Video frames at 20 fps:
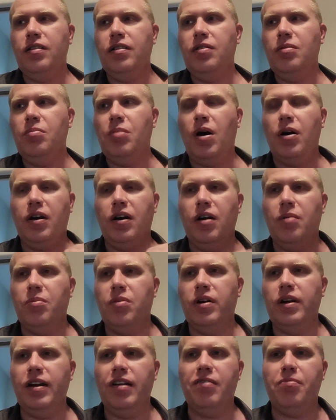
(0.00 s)

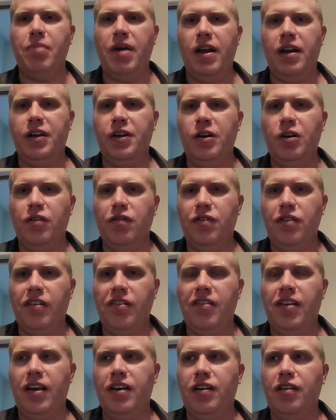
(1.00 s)
Montgomery is manicured for the
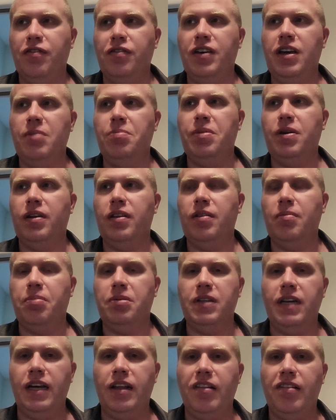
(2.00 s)
sake of keeping the
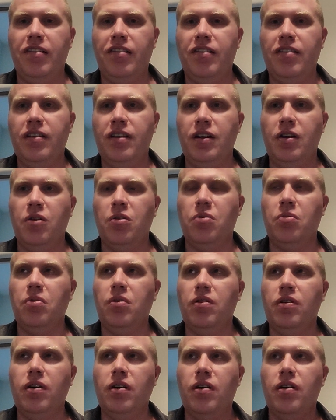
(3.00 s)
plants,
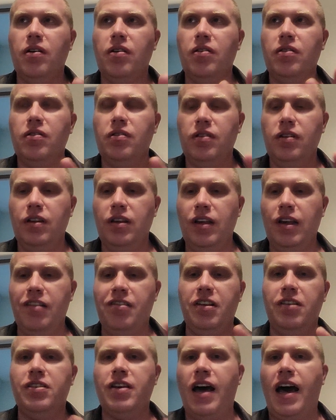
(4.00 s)

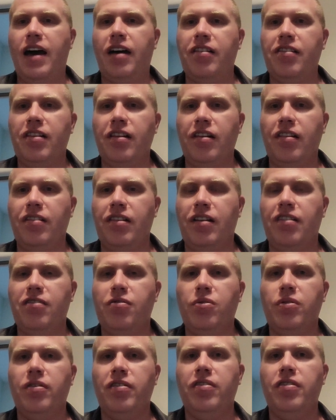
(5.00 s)
easy to access, that
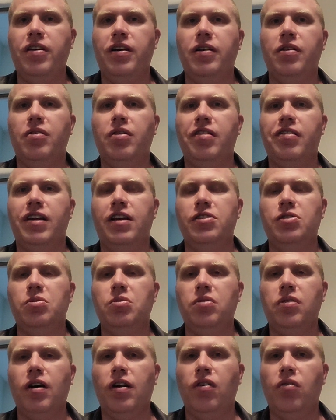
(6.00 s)
sort of thing, because they do a
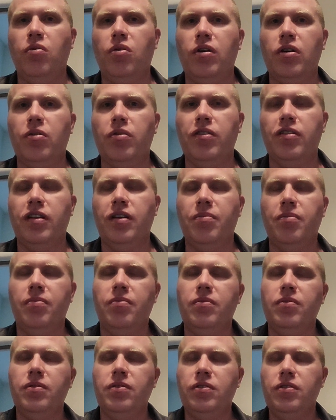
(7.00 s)
lot of work with them,
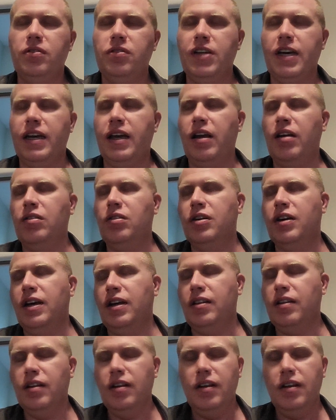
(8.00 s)
taking a look at